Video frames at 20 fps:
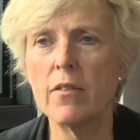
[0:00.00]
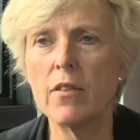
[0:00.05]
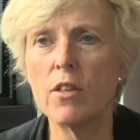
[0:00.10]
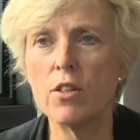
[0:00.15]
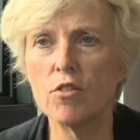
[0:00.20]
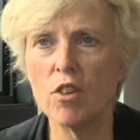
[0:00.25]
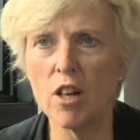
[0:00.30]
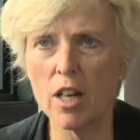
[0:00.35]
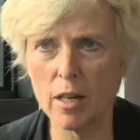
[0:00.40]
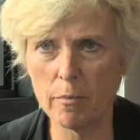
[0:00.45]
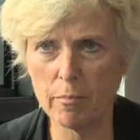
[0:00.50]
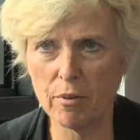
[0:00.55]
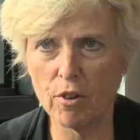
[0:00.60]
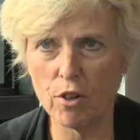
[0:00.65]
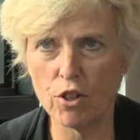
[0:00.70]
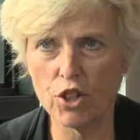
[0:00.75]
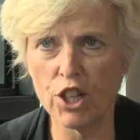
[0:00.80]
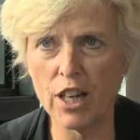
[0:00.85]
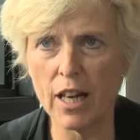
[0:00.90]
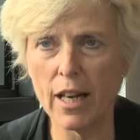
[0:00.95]
the Dry
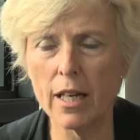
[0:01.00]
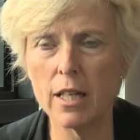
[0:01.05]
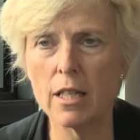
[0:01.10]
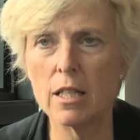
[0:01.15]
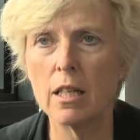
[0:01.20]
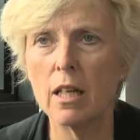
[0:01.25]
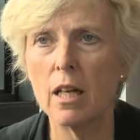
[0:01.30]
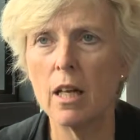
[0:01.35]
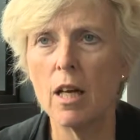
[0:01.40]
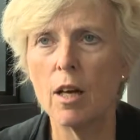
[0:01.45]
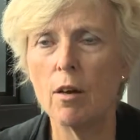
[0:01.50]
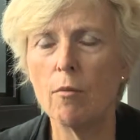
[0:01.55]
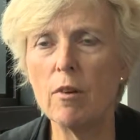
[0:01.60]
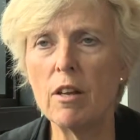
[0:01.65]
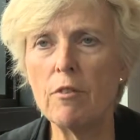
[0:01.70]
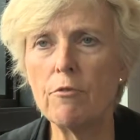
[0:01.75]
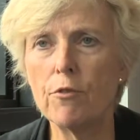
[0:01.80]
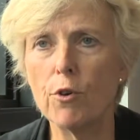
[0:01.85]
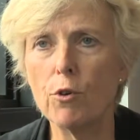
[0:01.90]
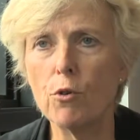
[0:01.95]
project, we
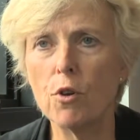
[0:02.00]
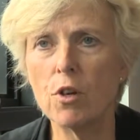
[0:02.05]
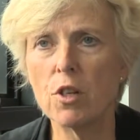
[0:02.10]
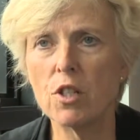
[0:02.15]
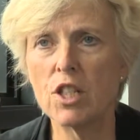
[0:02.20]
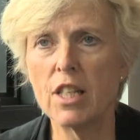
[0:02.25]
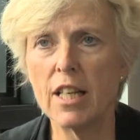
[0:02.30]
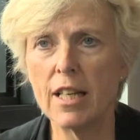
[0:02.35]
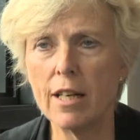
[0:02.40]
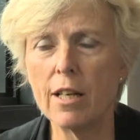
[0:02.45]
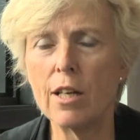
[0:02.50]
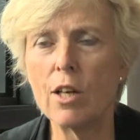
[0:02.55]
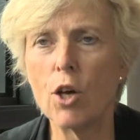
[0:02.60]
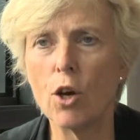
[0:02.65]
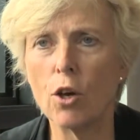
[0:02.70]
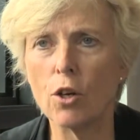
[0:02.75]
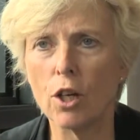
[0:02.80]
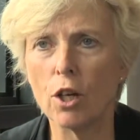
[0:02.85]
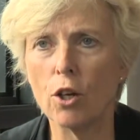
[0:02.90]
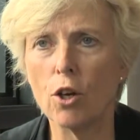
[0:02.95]
focused in
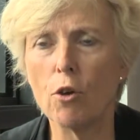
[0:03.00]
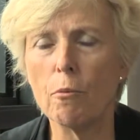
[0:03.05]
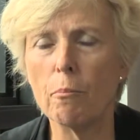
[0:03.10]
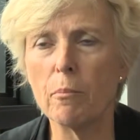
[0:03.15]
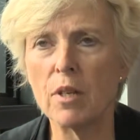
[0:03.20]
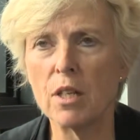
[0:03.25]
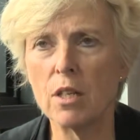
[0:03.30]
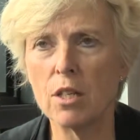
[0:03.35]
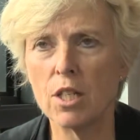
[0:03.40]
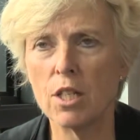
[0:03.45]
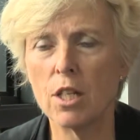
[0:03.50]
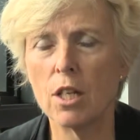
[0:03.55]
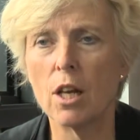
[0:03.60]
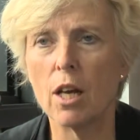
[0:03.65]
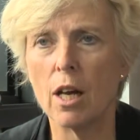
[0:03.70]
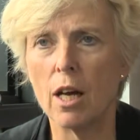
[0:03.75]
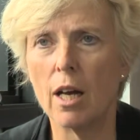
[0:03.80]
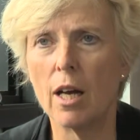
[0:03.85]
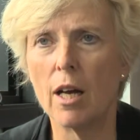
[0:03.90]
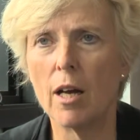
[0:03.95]
on
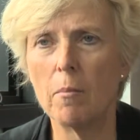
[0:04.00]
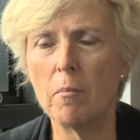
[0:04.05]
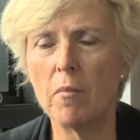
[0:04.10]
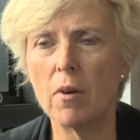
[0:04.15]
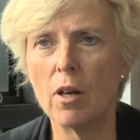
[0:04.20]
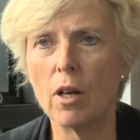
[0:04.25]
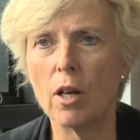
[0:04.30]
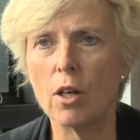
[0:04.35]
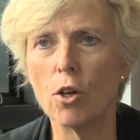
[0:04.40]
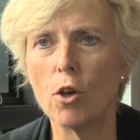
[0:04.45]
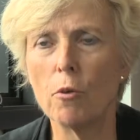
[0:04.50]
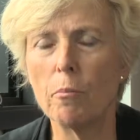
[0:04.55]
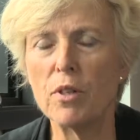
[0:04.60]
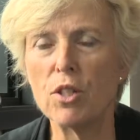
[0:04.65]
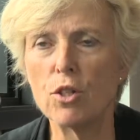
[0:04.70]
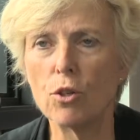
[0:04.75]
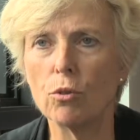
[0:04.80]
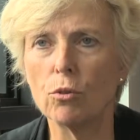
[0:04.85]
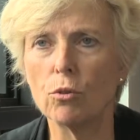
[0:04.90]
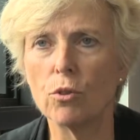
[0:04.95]
allotment
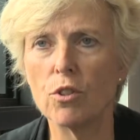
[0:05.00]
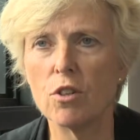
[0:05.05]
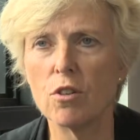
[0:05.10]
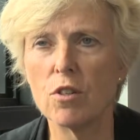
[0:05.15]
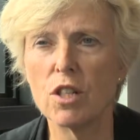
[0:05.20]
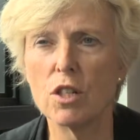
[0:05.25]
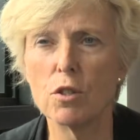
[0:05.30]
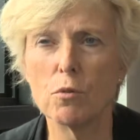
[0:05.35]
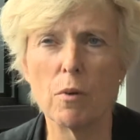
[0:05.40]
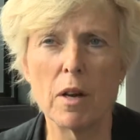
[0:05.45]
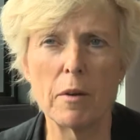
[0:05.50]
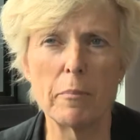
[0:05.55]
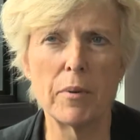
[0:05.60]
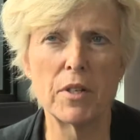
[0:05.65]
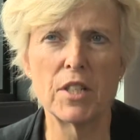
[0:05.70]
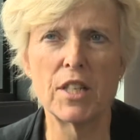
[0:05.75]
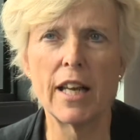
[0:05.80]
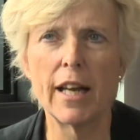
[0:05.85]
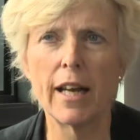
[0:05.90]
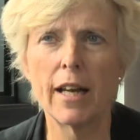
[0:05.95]
holders as one
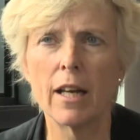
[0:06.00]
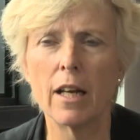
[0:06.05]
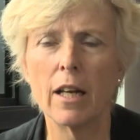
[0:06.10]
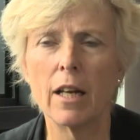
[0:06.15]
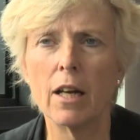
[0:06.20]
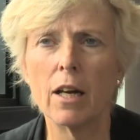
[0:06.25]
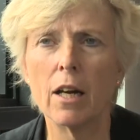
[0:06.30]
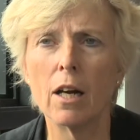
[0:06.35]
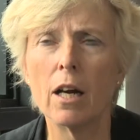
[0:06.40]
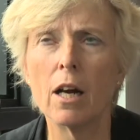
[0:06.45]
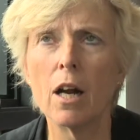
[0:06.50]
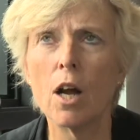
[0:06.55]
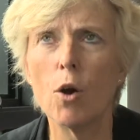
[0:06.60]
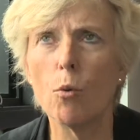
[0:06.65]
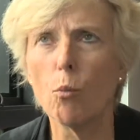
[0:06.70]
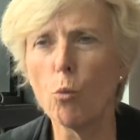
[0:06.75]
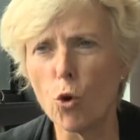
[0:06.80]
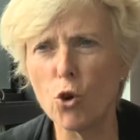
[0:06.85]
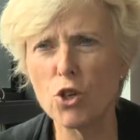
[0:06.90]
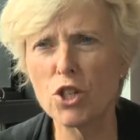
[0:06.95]
particular
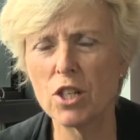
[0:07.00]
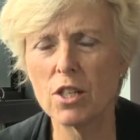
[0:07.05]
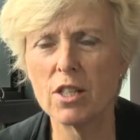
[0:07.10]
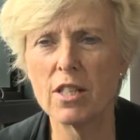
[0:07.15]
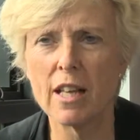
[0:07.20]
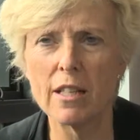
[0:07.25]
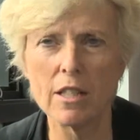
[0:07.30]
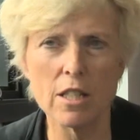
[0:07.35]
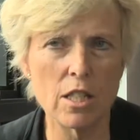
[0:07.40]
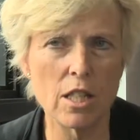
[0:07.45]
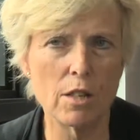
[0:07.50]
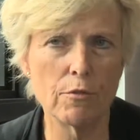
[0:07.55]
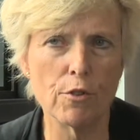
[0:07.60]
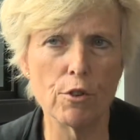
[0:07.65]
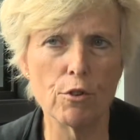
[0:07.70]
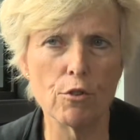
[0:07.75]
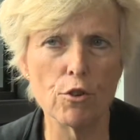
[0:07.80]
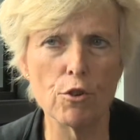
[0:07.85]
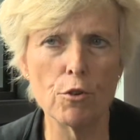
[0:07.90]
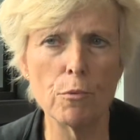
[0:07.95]
water sensitive
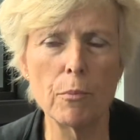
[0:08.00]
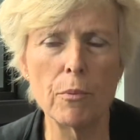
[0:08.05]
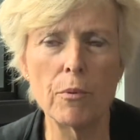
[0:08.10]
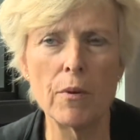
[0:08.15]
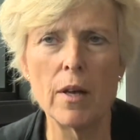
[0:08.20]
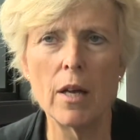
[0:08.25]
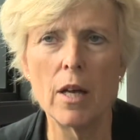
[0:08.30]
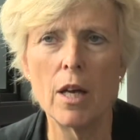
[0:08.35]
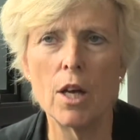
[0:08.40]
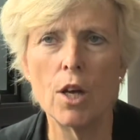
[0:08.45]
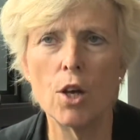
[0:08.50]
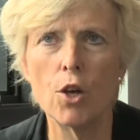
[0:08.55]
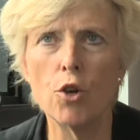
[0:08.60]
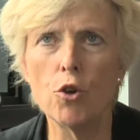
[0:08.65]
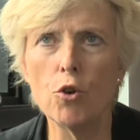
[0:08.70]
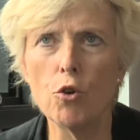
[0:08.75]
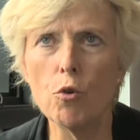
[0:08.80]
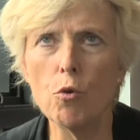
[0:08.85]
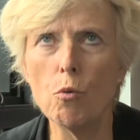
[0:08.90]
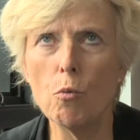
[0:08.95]
group
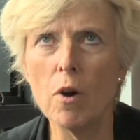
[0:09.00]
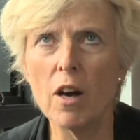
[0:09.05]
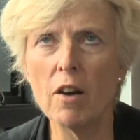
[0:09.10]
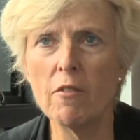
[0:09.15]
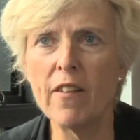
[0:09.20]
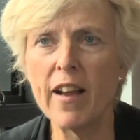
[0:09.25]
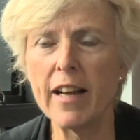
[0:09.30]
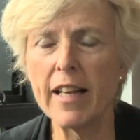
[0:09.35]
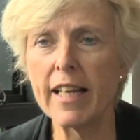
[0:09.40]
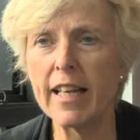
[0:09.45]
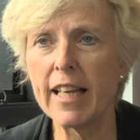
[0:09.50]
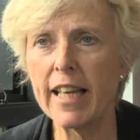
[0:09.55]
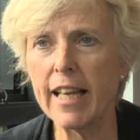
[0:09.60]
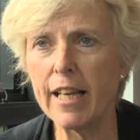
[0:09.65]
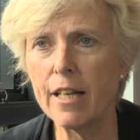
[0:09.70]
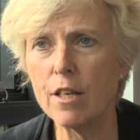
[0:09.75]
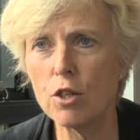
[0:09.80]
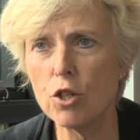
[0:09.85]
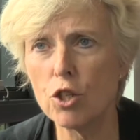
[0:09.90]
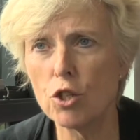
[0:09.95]
who were very
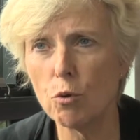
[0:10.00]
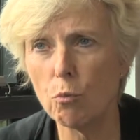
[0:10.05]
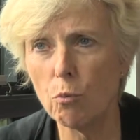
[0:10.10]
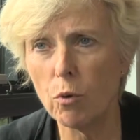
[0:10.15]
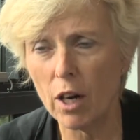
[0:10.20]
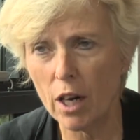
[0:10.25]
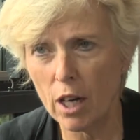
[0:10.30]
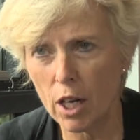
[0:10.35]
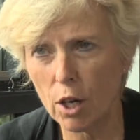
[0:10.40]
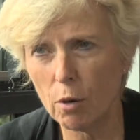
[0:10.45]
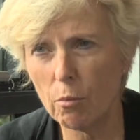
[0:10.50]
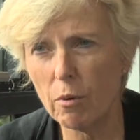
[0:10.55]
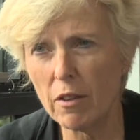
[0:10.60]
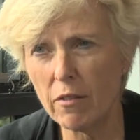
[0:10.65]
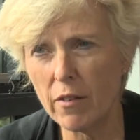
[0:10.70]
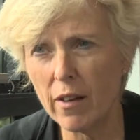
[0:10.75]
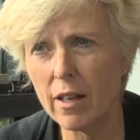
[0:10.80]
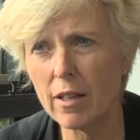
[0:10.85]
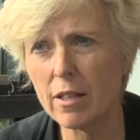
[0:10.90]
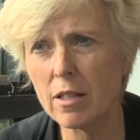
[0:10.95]
keen to work with
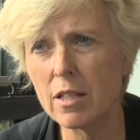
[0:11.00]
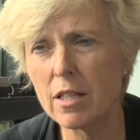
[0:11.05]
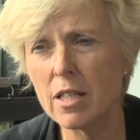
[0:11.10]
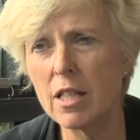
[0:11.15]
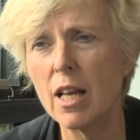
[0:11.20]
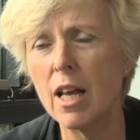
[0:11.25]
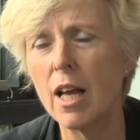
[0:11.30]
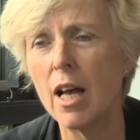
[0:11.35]
us.